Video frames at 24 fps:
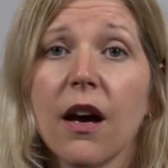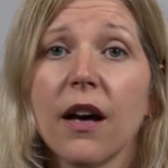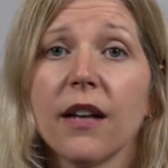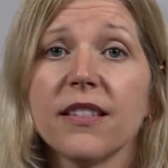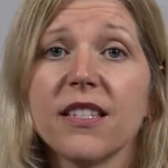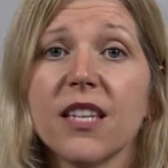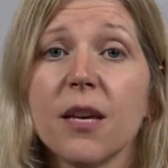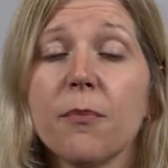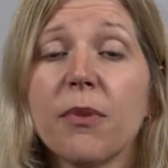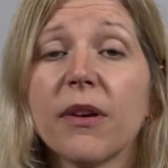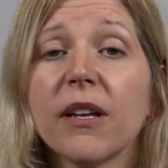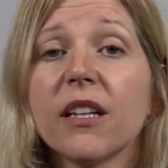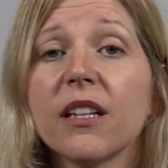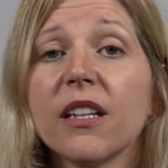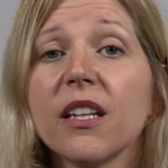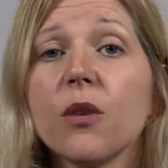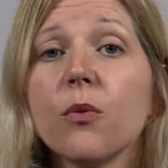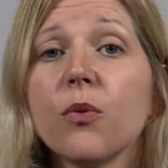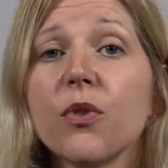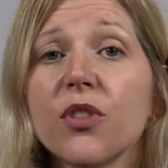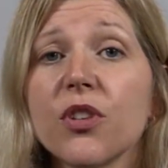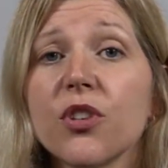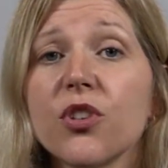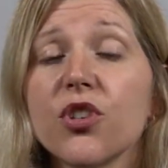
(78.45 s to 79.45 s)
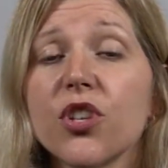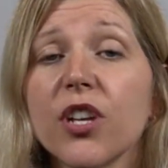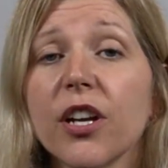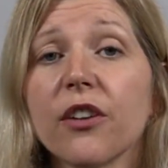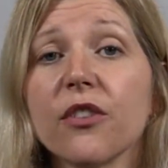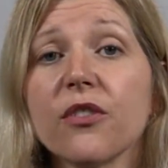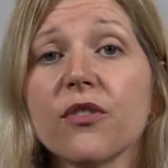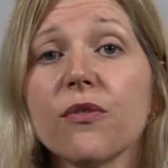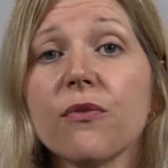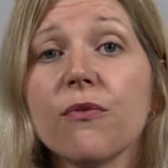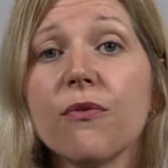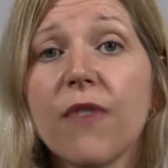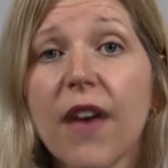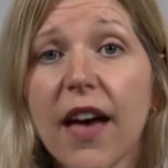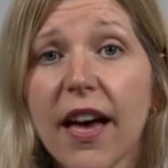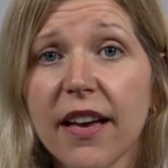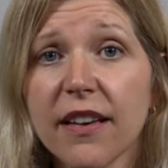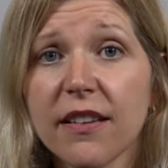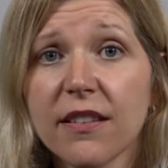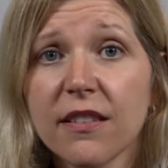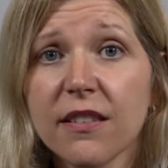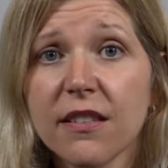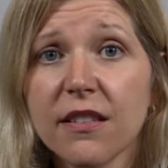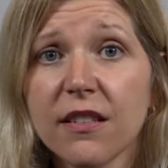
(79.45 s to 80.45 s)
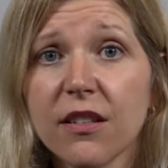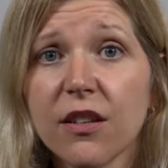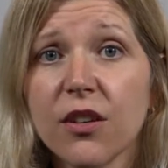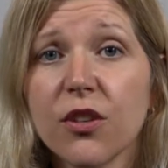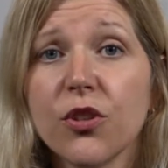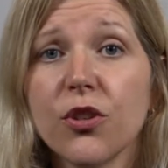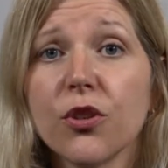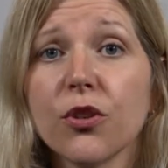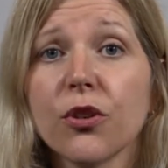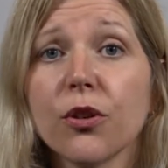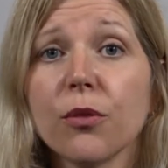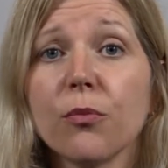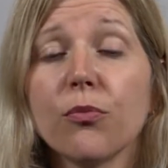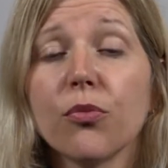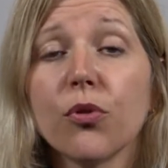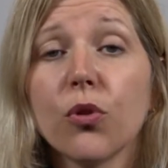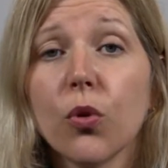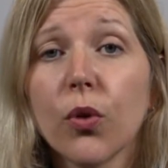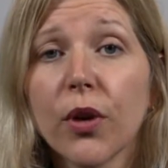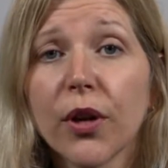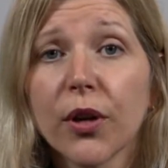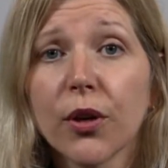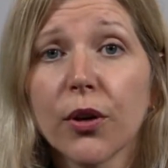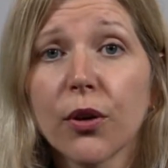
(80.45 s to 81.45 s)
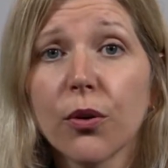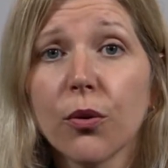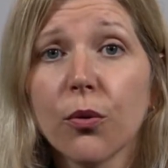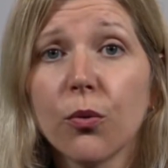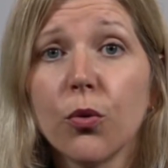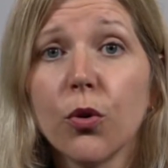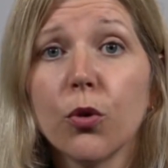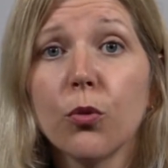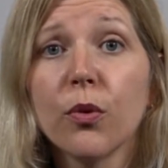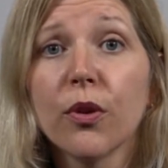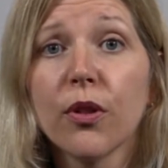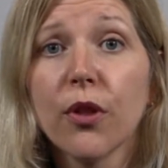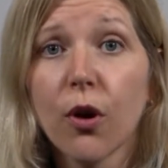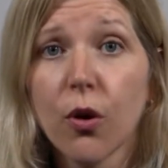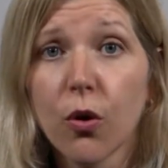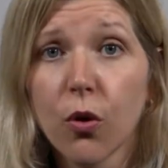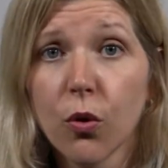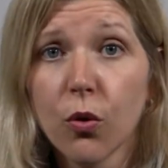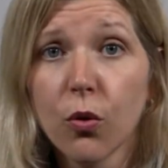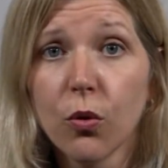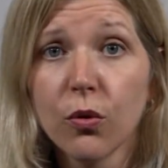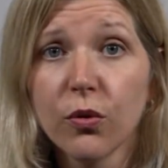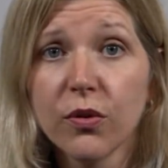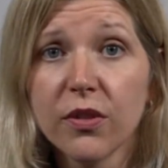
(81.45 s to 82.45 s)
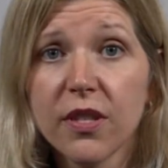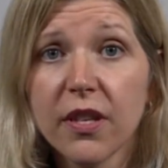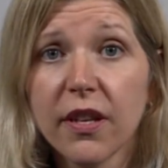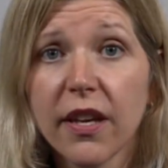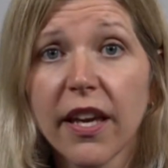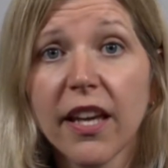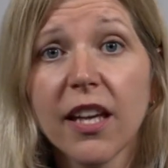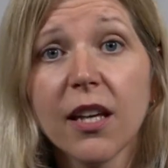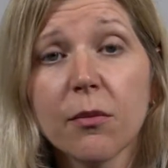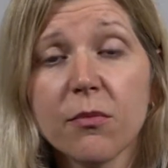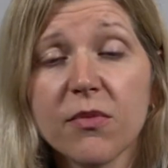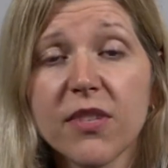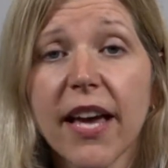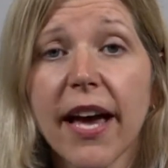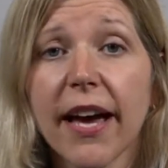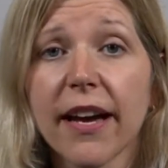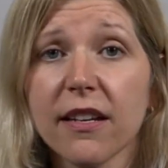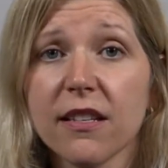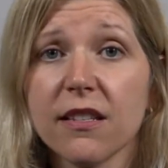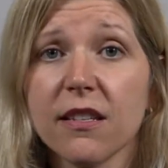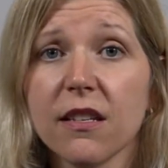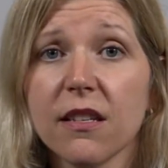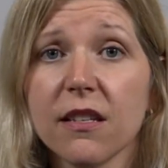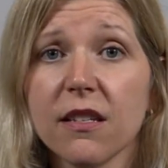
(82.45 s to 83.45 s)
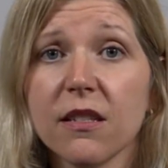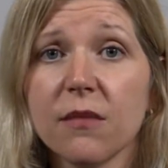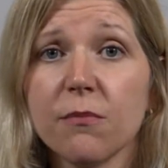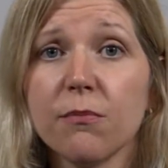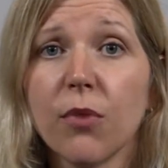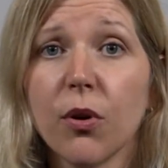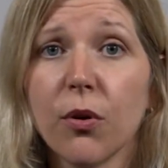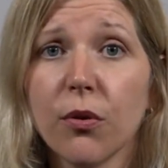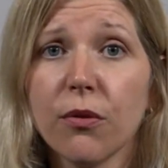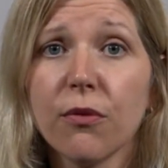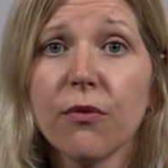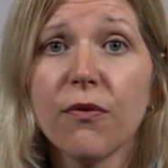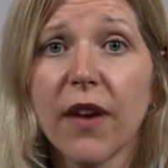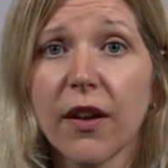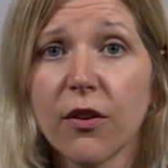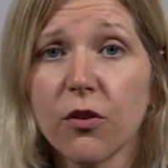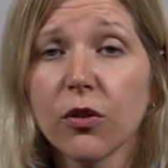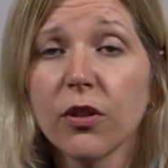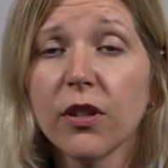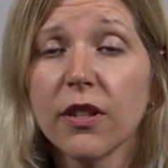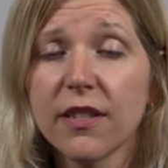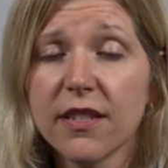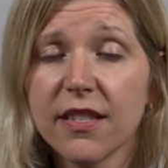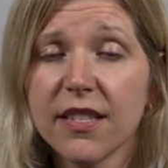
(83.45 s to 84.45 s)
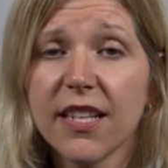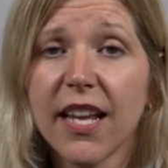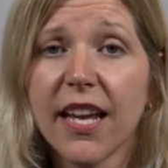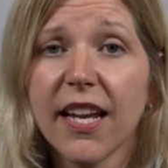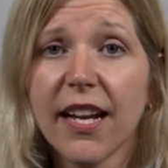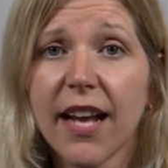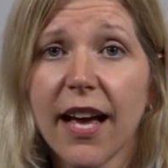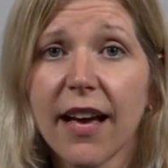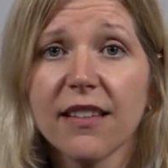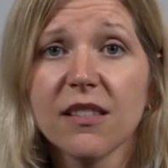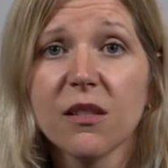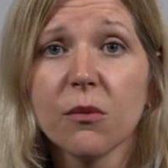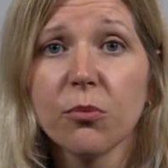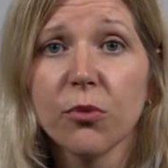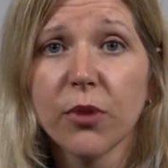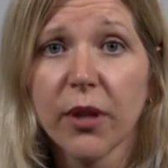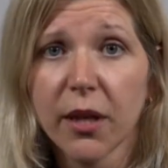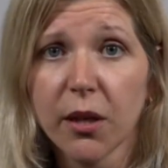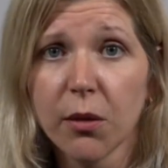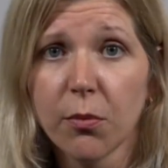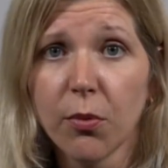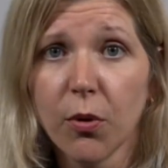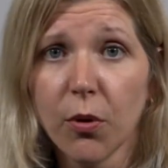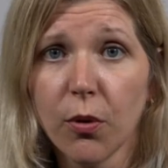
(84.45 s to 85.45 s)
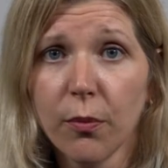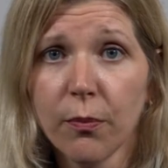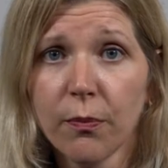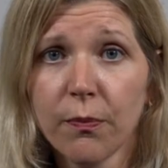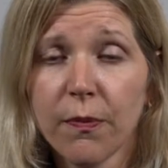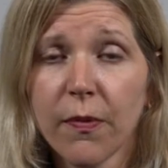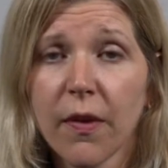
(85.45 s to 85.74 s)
Typically, when the shares vest, your employer will withhold income taxes, both federal and state as applicable.